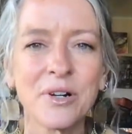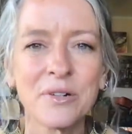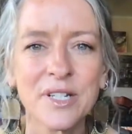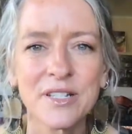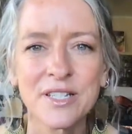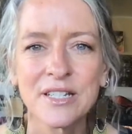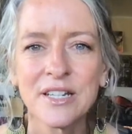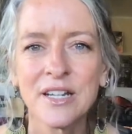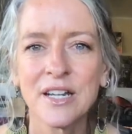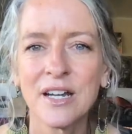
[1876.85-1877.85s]
always
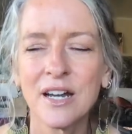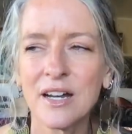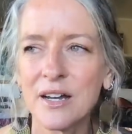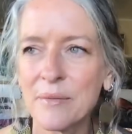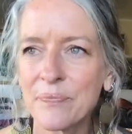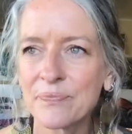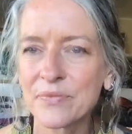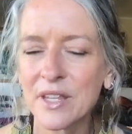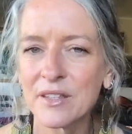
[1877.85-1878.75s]
um,